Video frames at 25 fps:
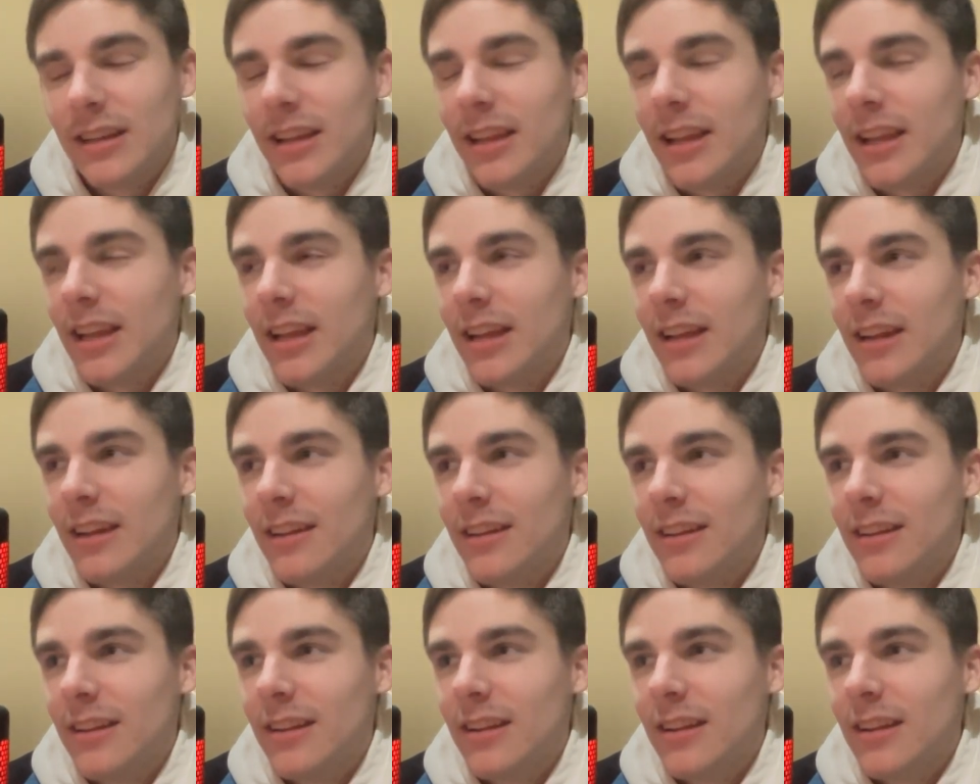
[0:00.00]

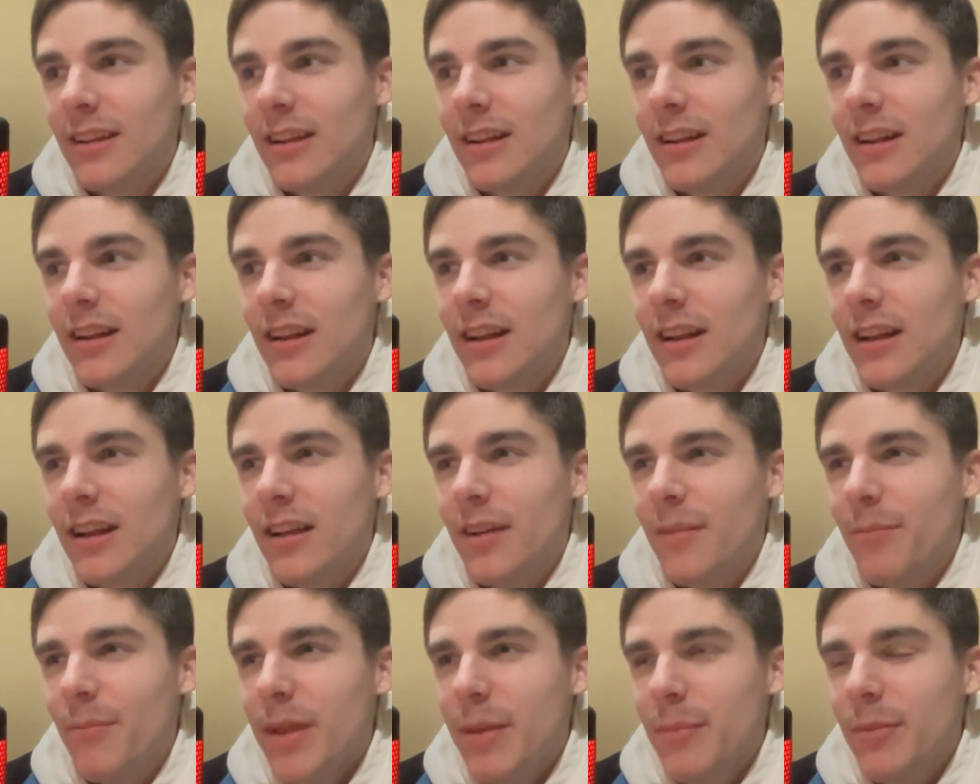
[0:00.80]
And
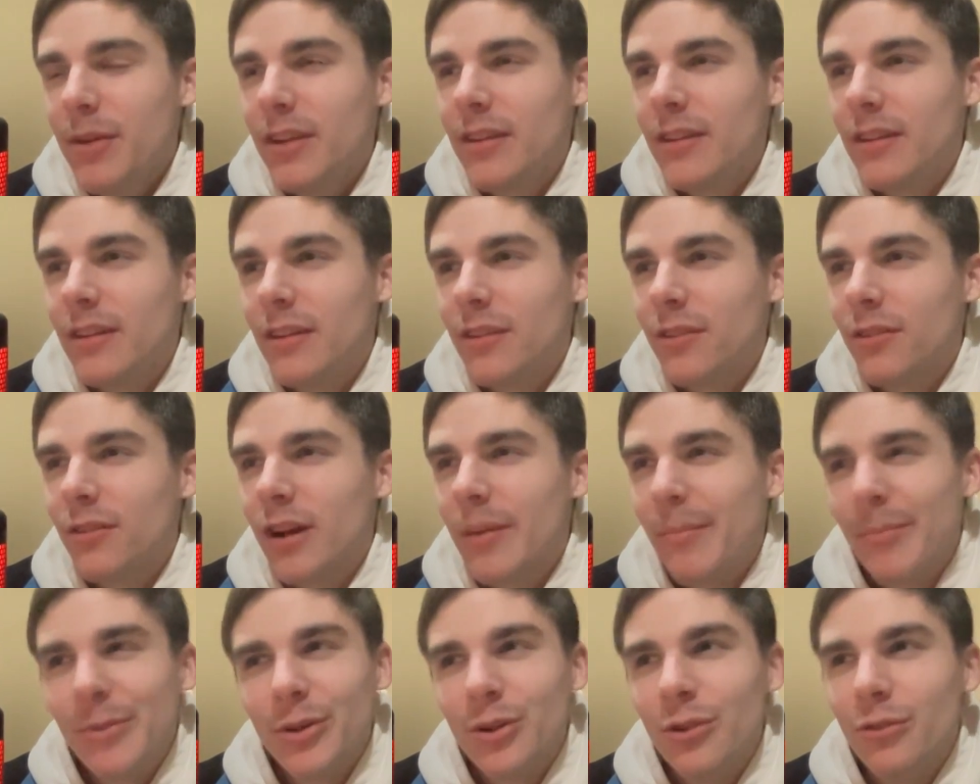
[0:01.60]
maybe another
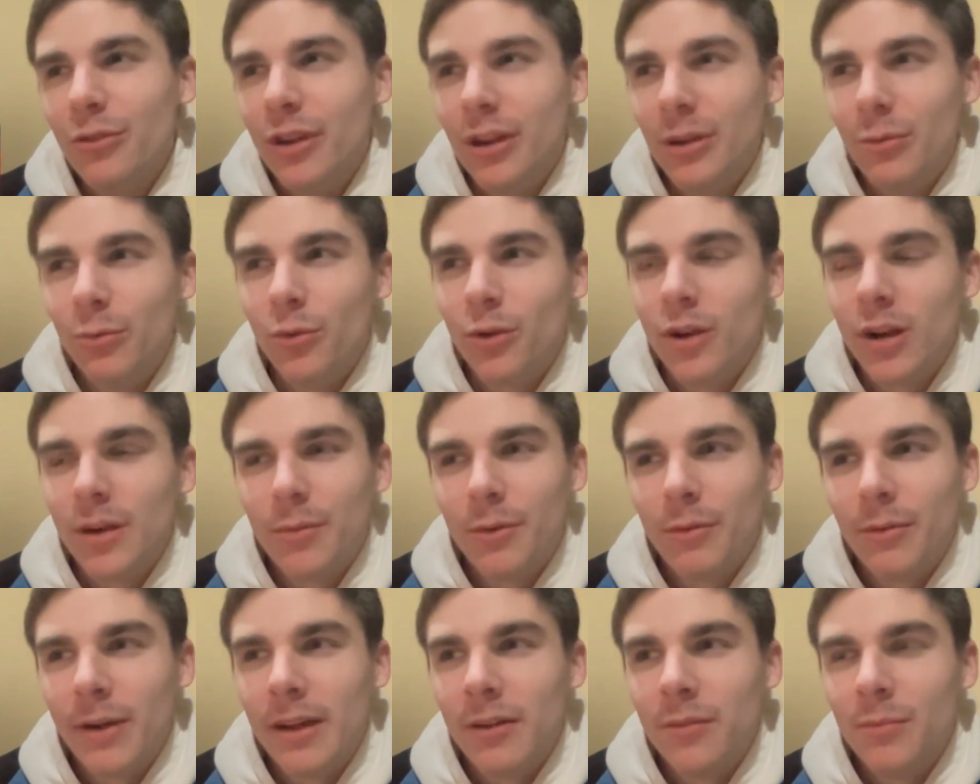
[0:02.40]
opportunity will come
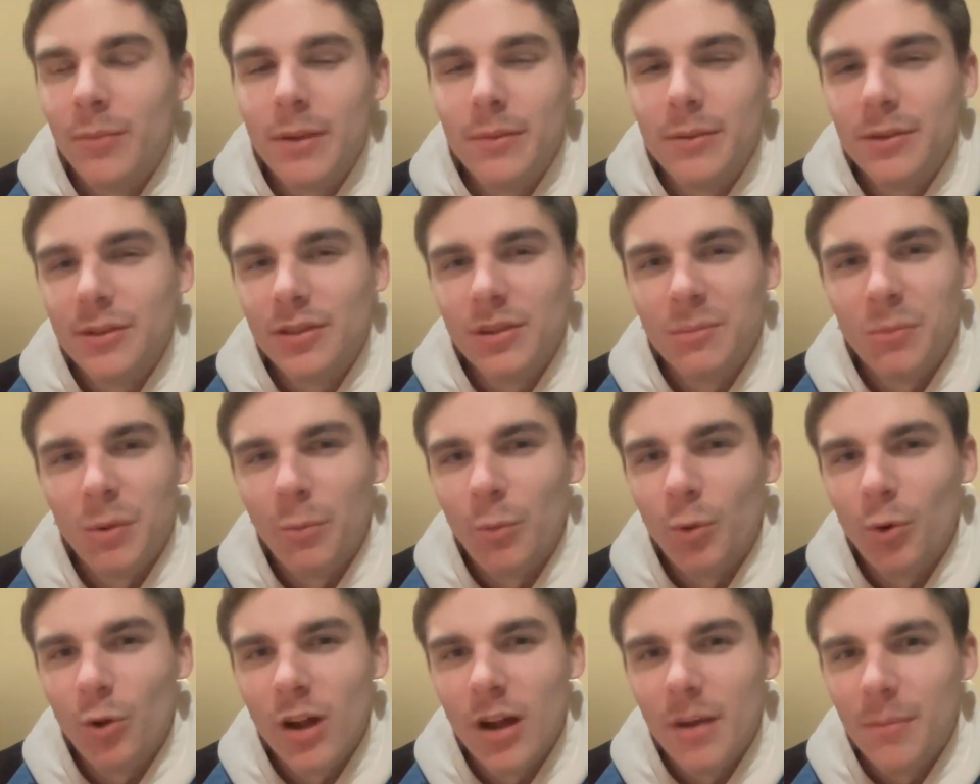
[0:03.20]
around. Maybe someone
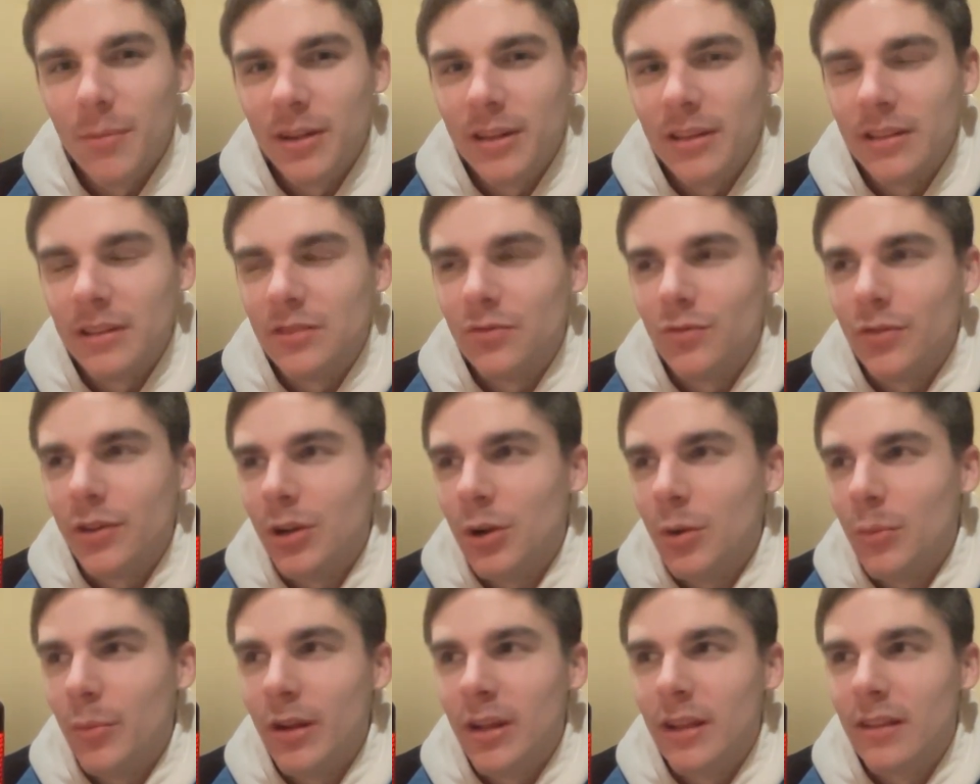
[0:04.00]
will comment in this
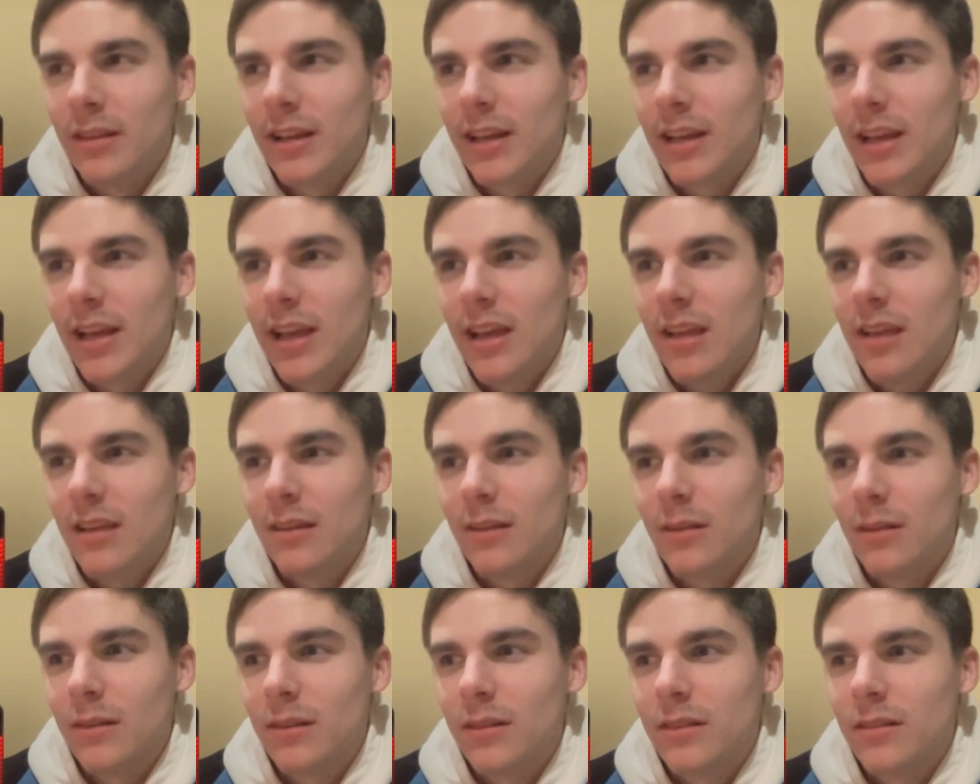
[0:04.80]
video being like,
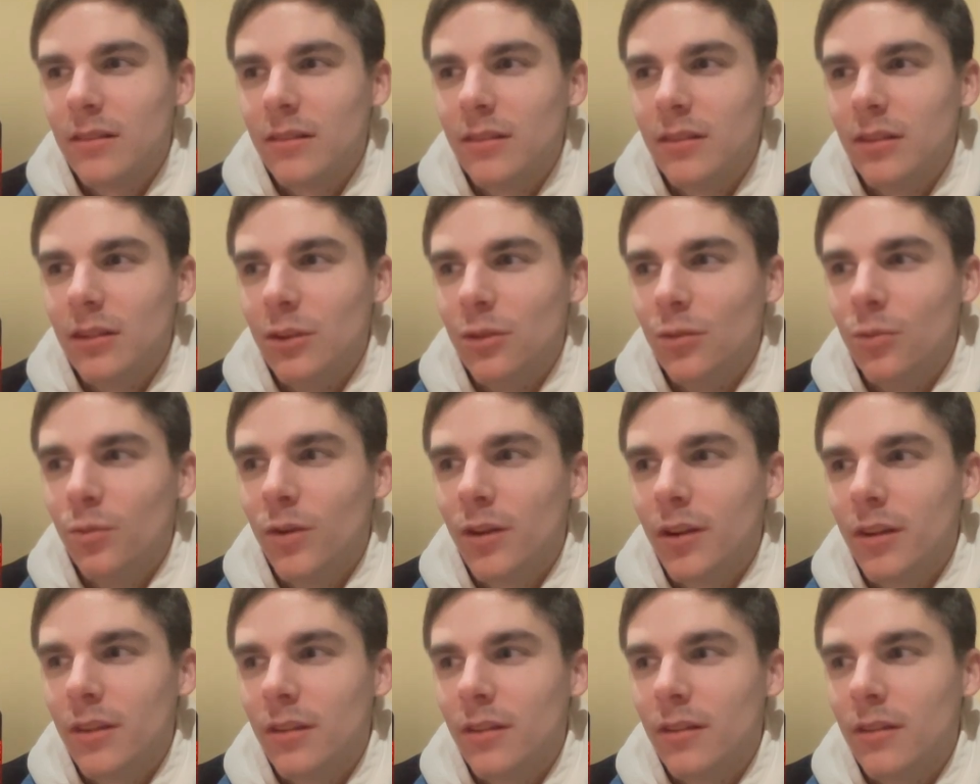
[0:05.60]
hey, you
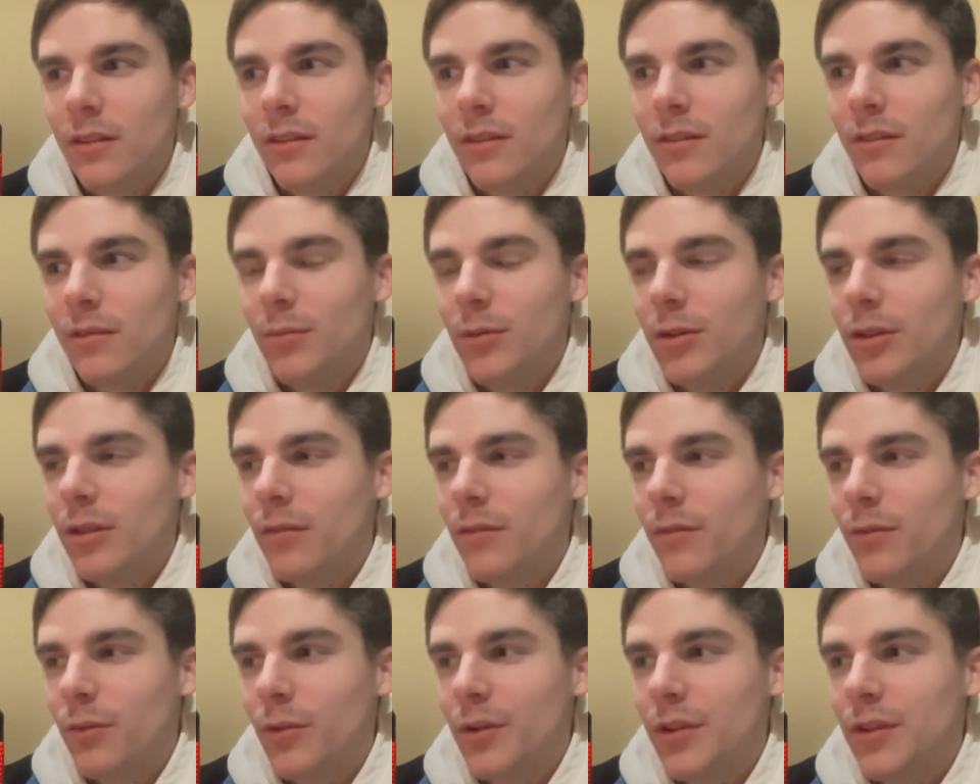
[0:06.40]
want to be the
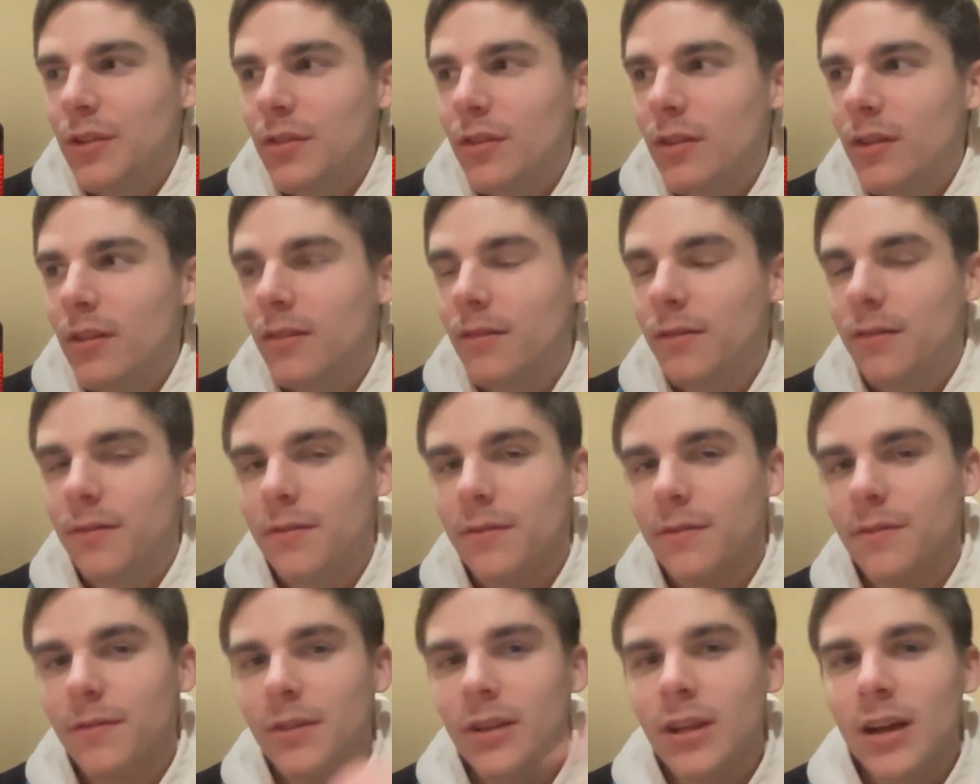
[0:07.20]
voice
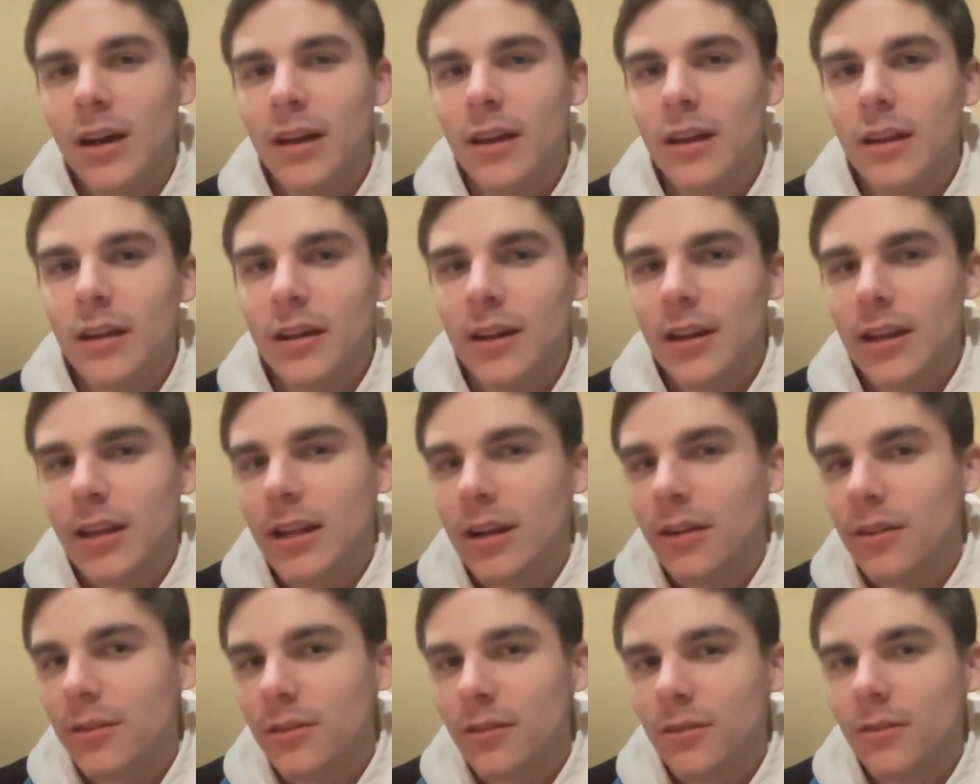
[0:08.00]
of yada yada
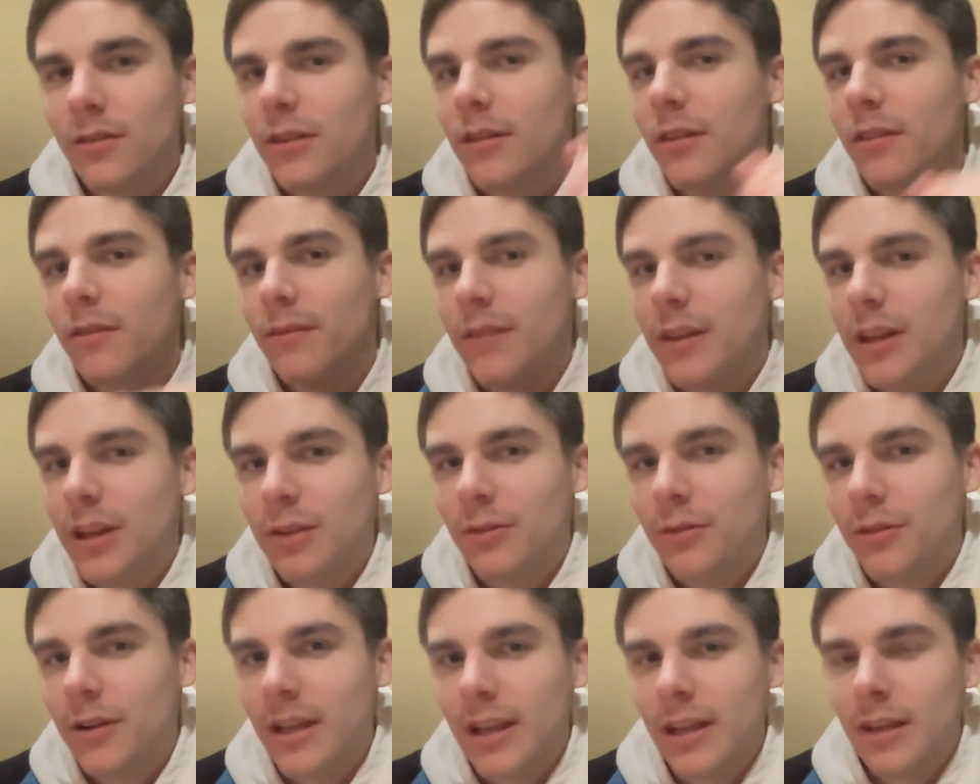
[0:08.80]
character in a
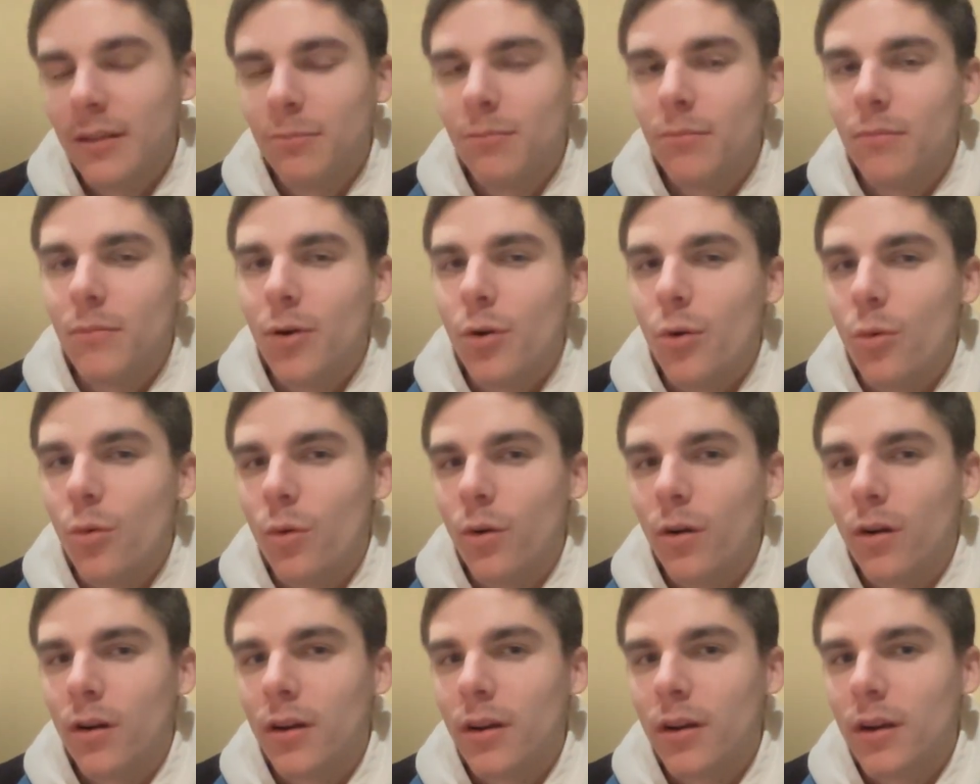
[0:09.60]
video game,
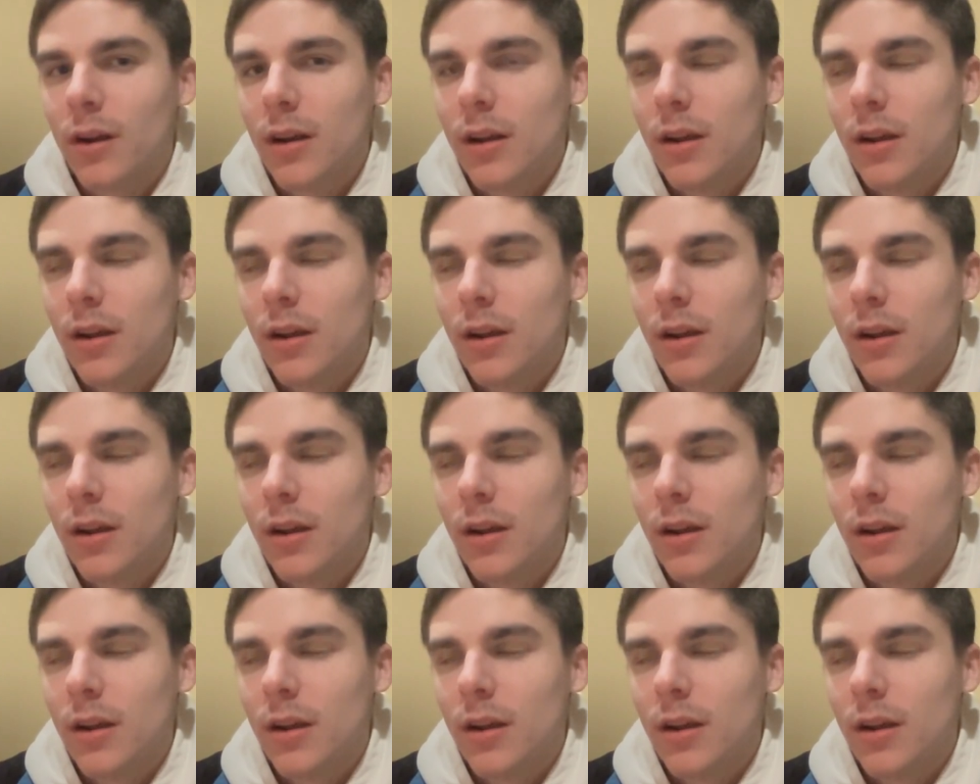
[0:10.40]
or